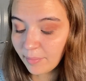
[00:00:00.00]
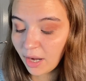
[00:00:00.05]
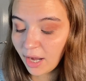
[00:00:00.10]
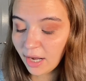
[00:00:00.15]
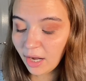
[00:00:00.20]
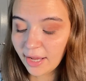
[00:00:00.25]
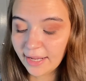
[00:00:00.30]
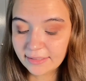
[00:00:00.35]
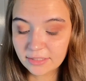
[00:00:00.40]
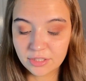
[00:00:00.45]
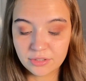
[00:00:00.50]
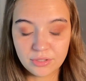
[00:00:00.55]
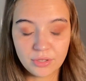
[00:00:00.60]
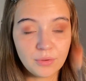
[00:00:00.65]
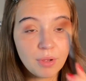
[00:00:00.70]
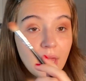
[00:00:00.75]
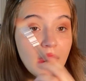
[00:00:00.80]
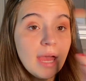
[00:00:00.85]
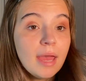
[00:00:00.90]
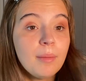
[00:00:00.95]
I like to
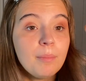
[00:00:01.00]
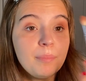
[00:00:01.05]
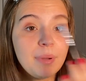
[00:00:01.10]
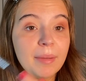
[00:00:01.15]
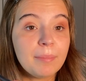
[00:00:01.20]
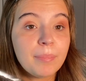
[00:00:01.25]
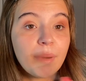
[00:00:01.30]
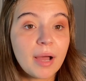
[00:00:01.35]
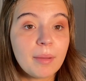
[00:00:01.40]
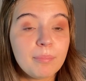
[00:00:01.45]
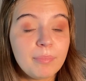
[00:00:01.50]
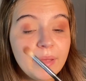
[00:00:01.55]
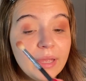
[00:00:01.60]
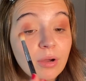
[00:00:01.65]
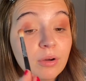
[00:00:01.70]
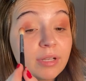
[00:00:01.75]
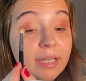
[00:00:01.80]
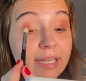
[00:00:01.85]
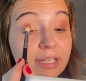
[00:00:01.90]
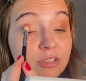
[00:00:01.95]
do bit by bit
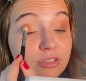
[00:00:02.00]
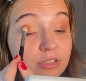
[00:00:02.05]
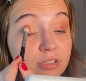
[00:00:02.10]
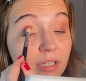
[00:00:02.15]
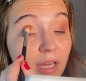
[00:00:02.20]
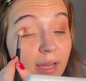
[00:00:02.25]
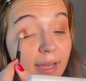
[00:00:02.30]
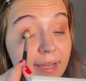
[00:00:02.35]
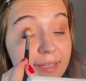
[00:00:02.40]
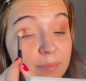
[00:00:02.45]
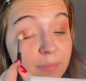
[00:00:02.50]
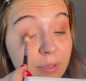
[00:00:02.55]
on each side,